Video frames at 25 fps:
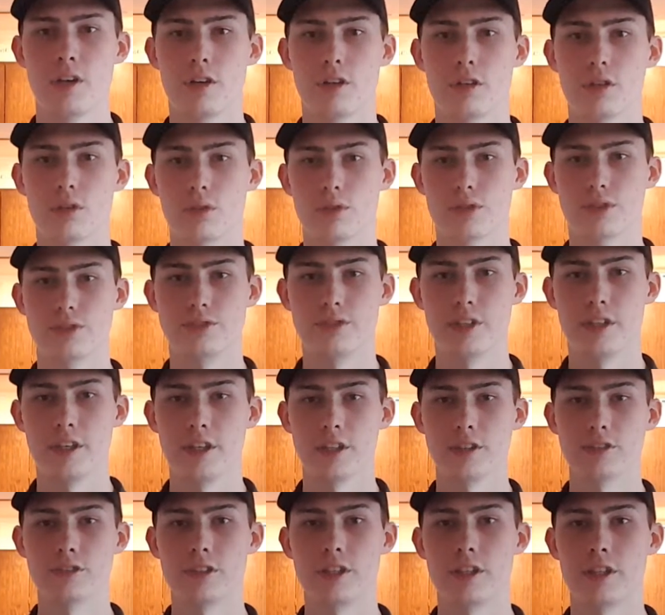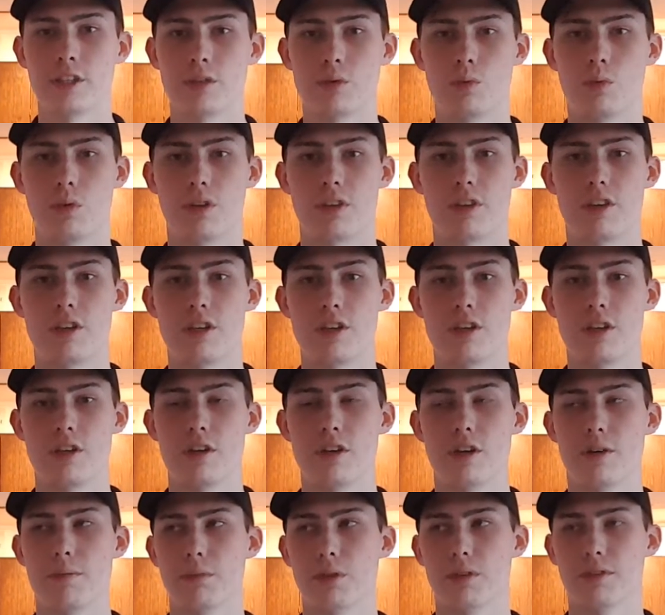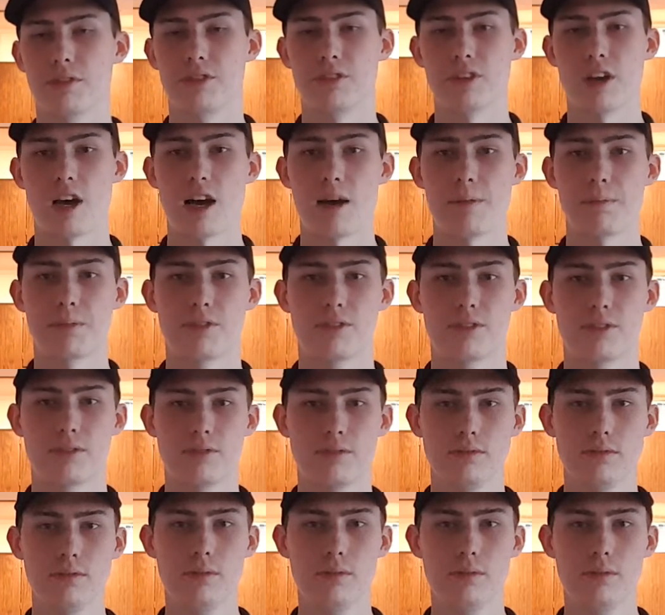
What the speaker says: grows linearly with the number of stops,